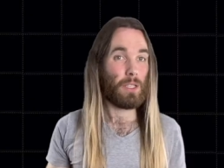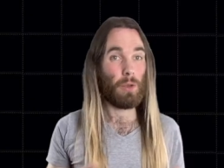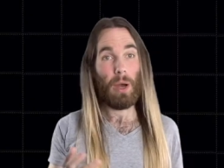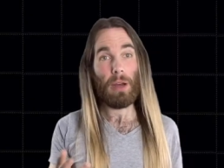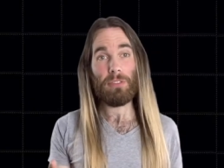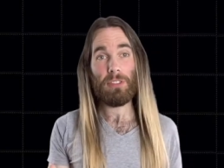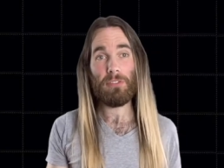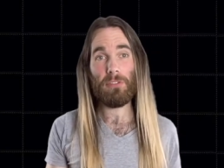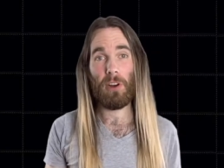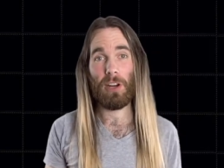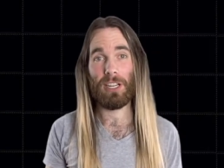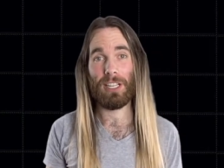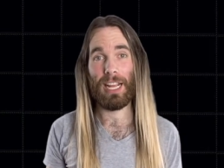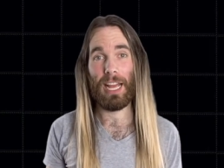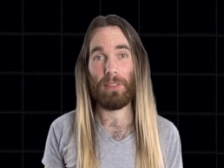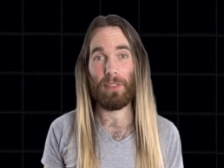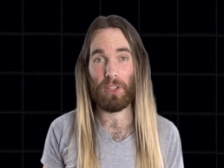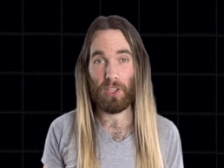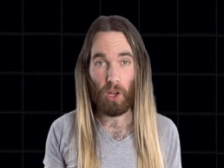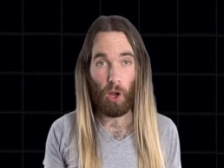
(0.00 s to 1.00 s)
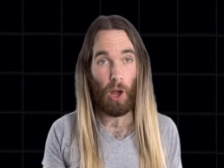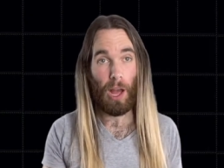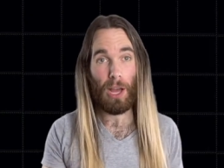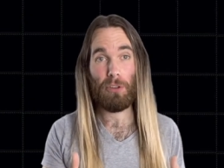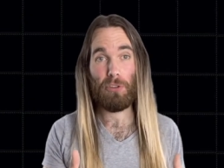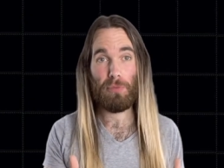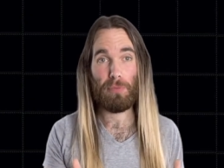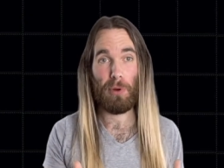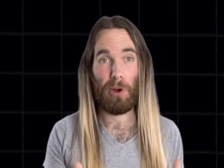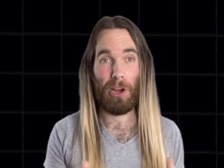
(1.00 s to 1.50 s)
after finding out that I
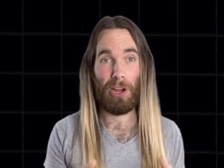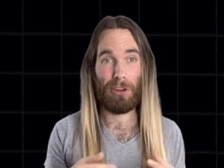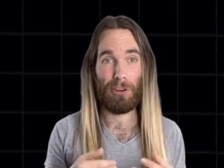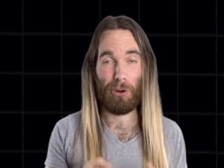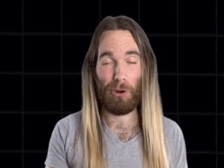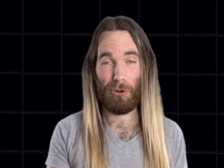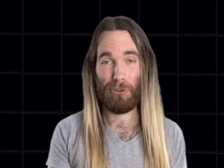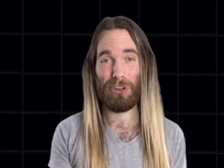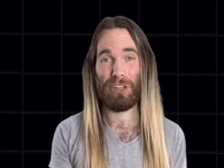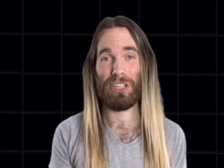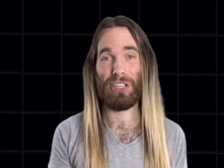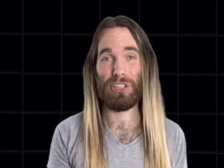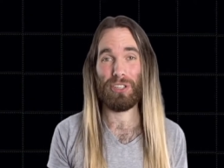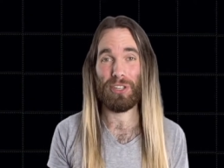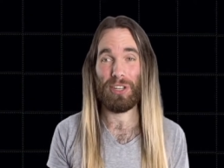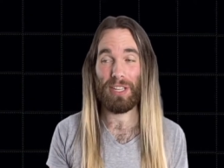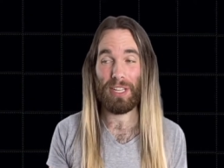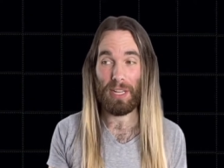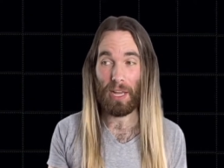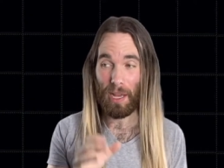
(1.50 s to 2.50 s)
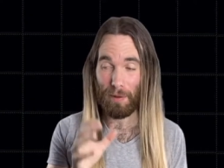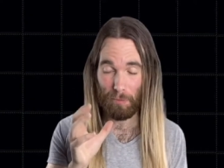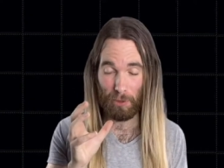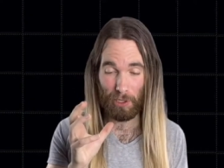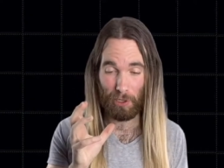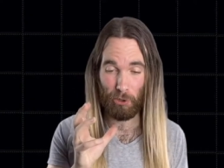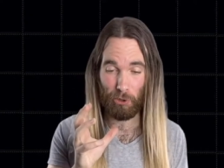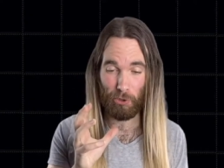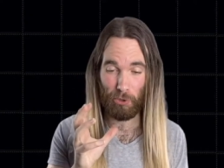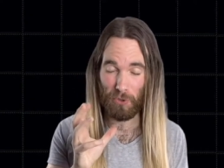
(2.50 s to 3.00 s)
could buy an orange at my
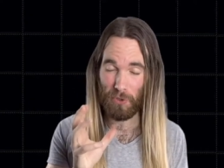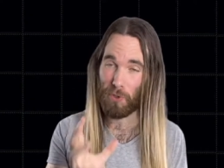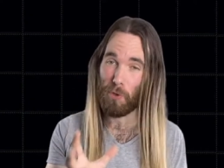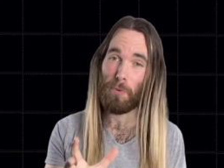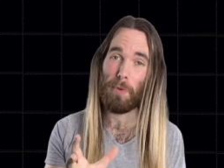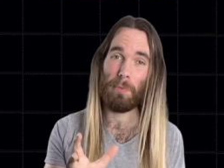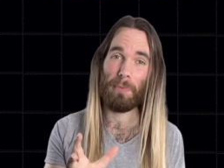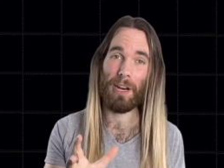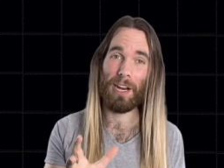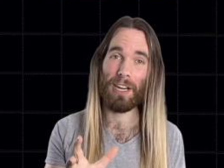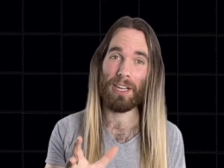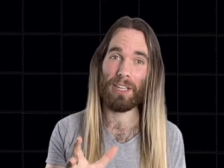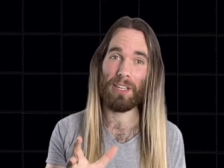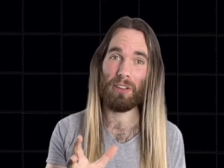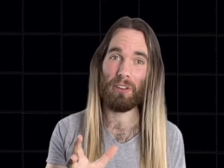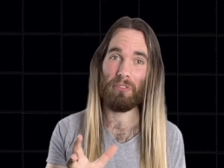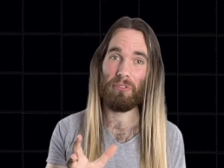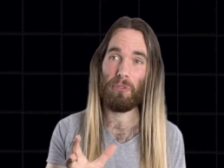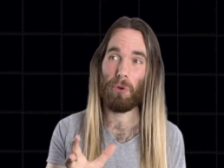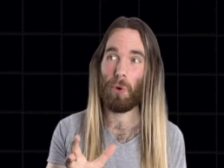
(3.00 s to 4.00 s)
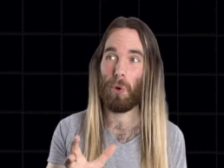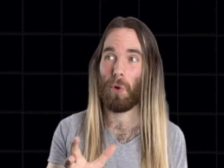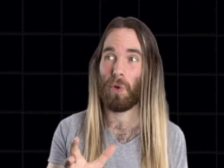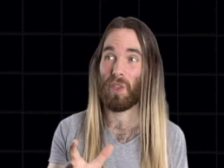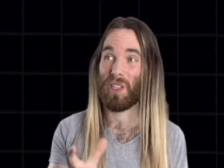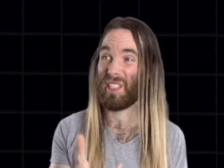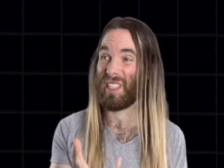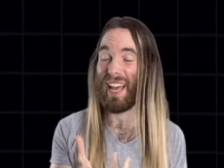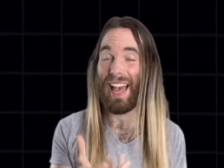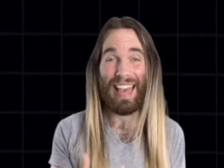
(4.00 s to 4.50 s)
local supermarket for
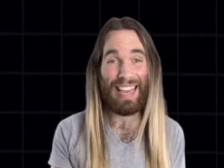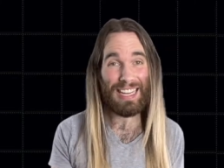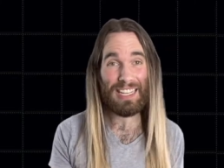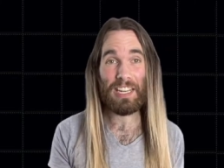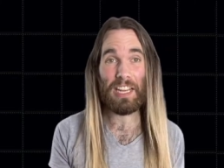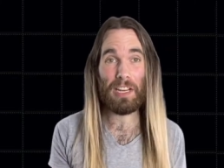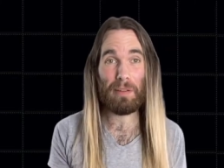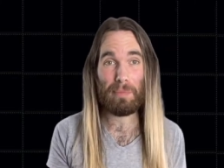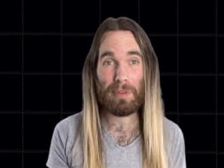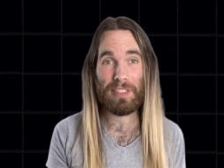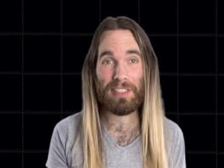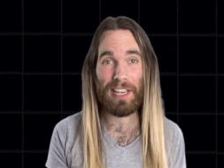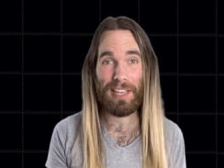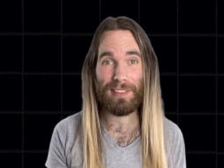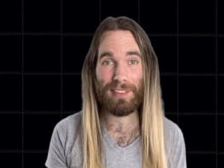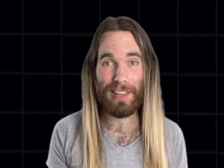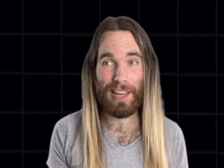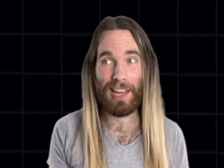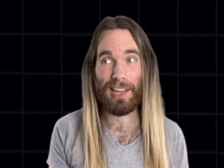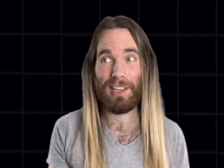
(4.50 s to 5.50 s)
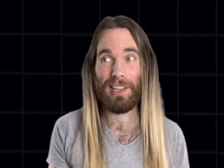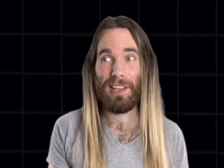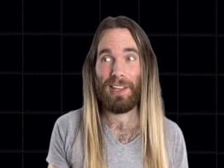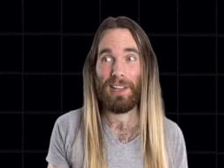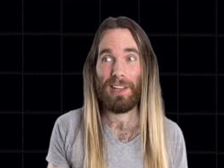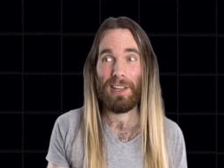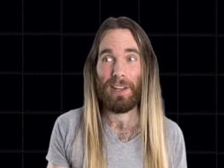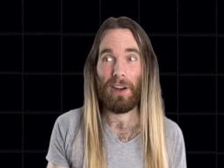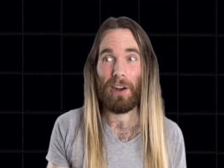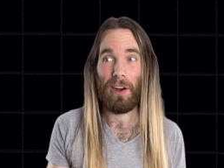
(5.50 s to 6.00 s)
just 18% that
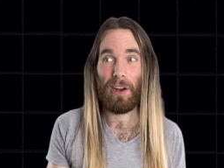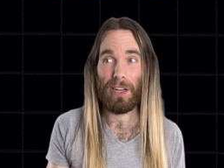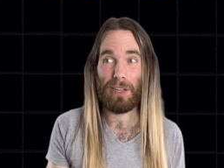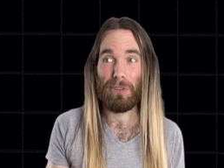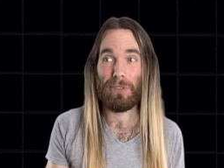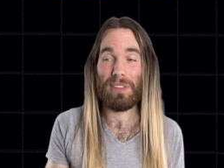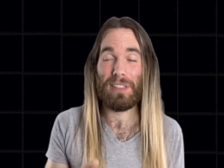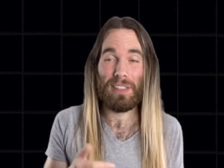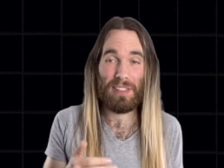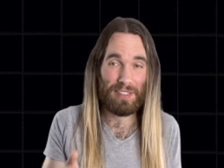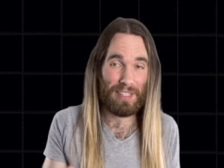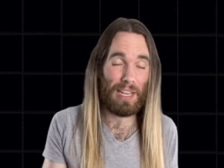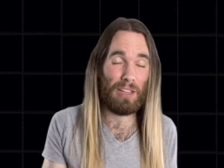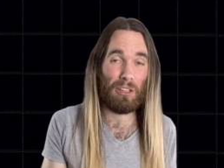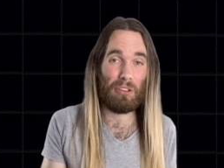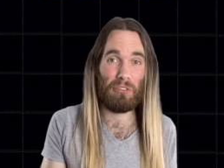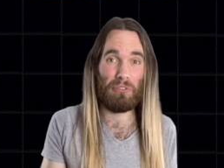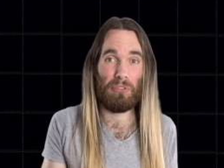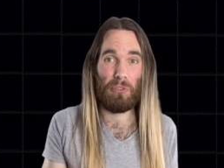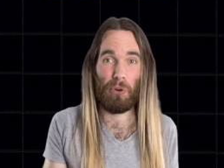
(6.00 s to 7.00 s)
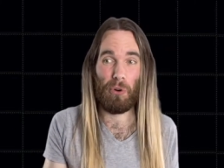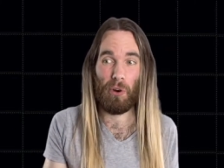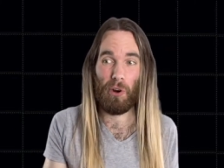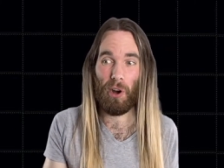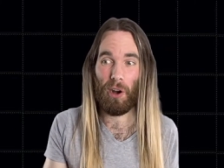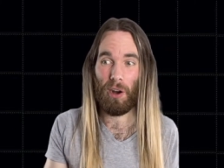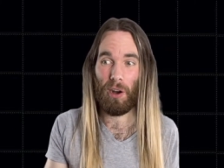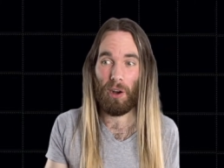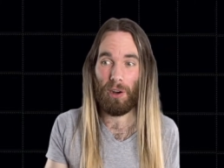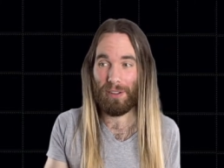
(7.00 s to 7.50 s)
I could sell it
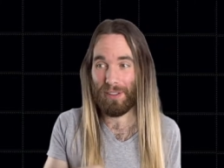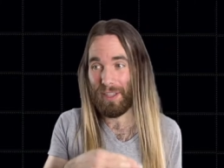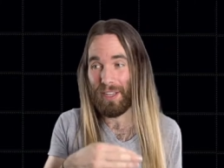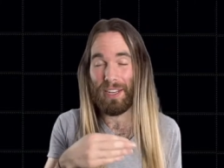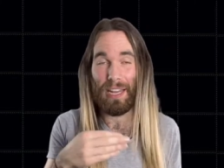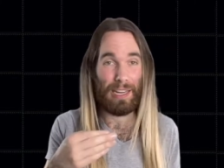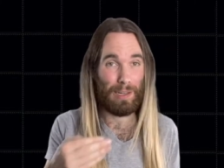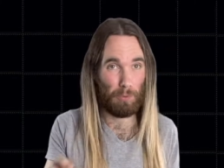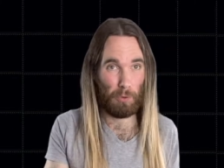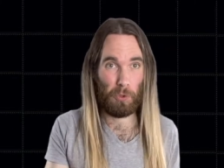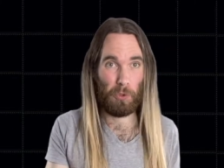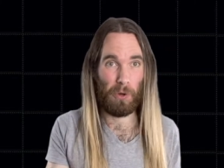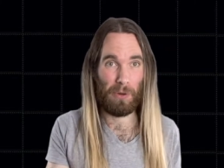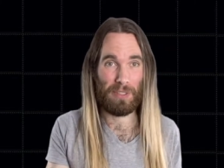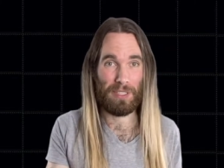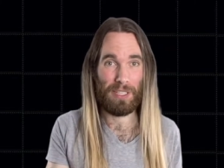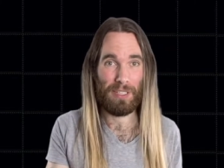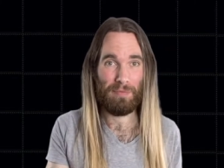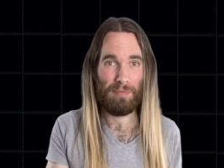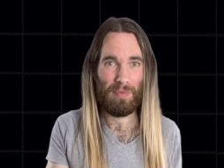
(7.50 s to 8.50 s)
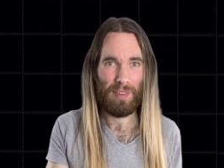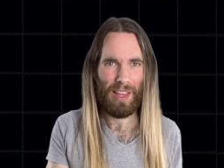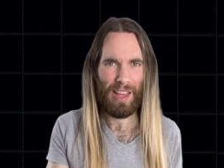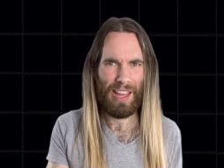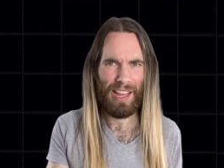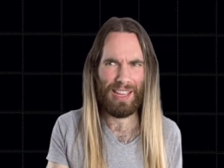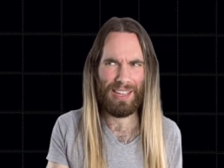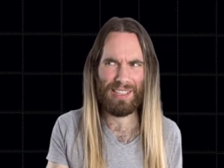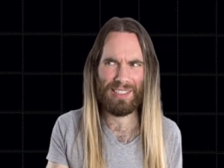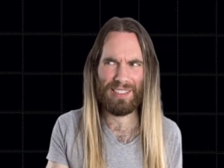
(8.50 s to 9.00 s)
for in Animal Crossing,
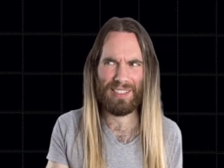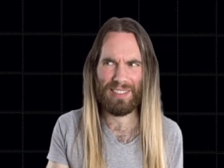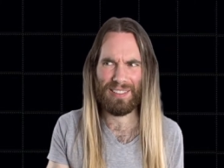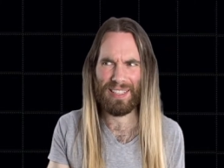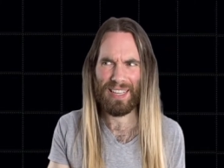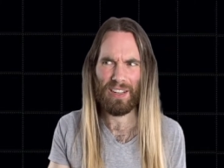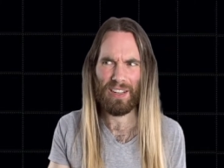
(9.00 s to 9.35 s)
and that